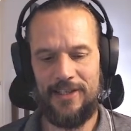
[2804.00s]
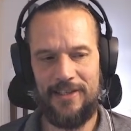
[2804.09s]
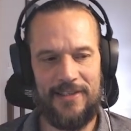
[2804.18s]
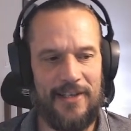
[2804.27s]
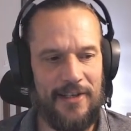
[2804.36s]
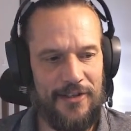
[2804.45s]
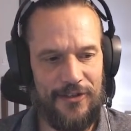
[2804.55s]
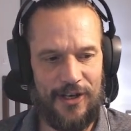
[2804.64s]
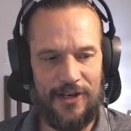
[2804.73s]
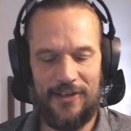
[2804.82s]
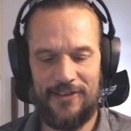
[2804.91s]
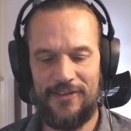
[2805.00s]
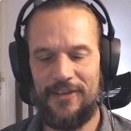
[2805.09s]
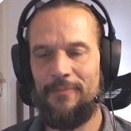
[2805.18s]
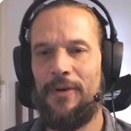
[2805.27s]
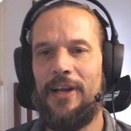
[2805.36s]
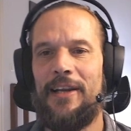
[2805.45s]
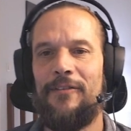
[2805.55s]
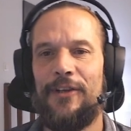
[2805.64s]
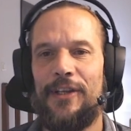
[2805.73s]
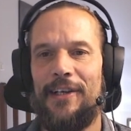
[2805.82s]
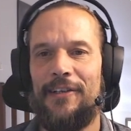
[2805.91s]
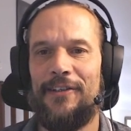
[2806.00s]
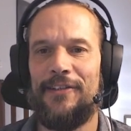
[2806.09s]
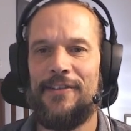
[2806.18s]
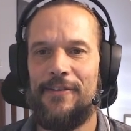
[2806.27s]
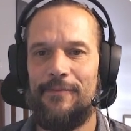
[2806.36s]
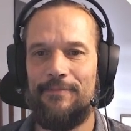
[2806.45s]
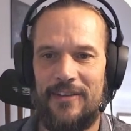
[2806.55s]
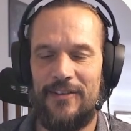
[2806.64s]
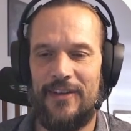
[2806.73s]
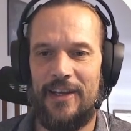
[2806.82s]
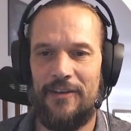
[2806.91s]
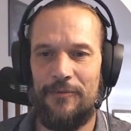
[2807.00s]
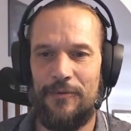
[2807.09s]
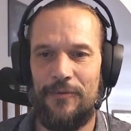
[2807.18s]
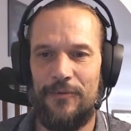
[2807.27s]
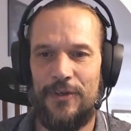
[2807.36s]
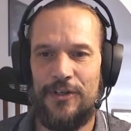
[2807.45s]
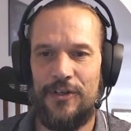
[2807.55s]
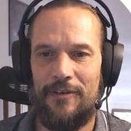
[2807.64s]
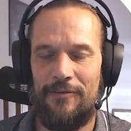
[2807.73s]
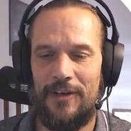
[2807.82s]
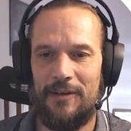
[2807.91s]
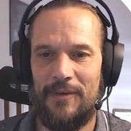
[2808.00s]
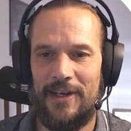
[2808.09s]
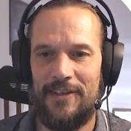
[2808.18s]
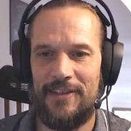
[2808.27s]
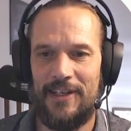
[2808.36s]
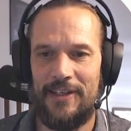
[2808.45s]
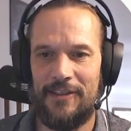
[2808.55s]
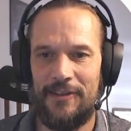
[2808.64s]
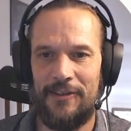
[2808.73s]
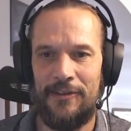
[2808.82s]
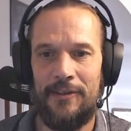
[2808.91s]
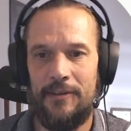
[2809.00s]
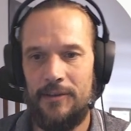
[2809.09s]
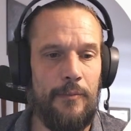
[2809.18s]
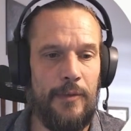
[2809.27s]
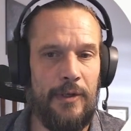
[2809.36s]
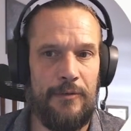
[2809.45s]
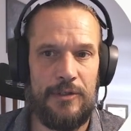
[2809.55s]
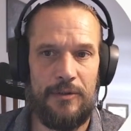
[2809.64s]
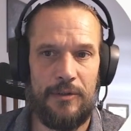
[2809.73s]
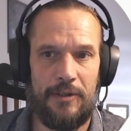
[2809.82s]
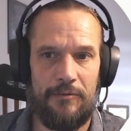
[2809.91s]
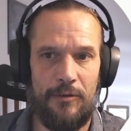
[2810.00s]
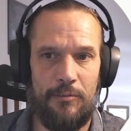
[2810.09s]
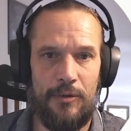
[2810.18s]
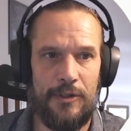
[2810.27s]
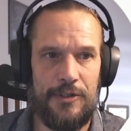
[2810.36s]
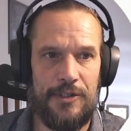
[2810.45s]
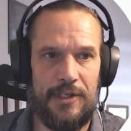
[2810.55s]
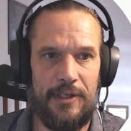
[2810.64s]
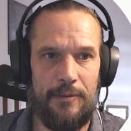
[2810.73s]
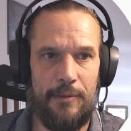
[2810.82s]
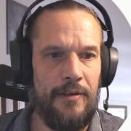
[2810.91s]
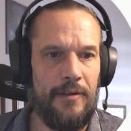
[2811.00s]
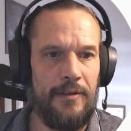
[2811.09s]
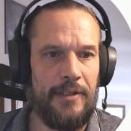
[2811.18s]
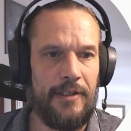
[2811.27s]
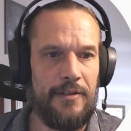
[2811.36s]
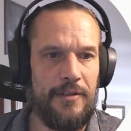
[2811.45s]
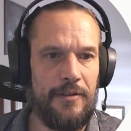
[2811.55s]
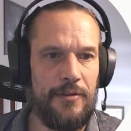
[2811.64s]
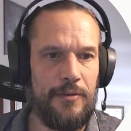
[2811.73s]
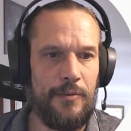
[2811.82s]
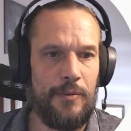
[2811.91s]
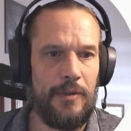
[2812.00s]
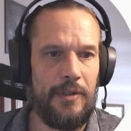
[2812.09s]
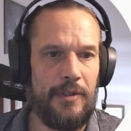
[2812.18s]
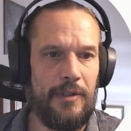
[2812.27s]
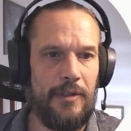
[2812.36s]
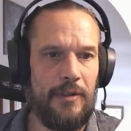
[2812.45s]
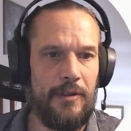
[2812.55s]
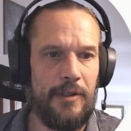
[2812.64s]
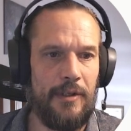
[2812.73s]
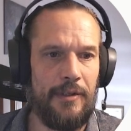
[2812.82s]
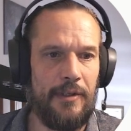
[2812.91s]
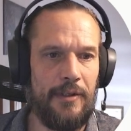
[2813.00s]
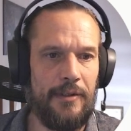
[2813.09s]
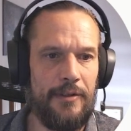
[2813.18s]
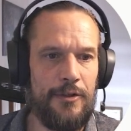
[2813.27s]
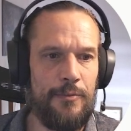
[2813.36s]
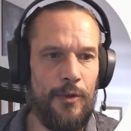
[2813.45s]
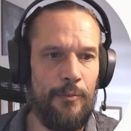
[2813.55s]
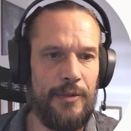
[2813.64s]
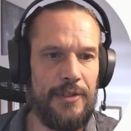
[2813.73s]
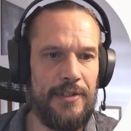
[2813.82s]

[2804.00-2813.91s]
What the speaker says: I started applying what I learned and reshuffling my entire code. I was looking for board shape. Texture square, that small piece.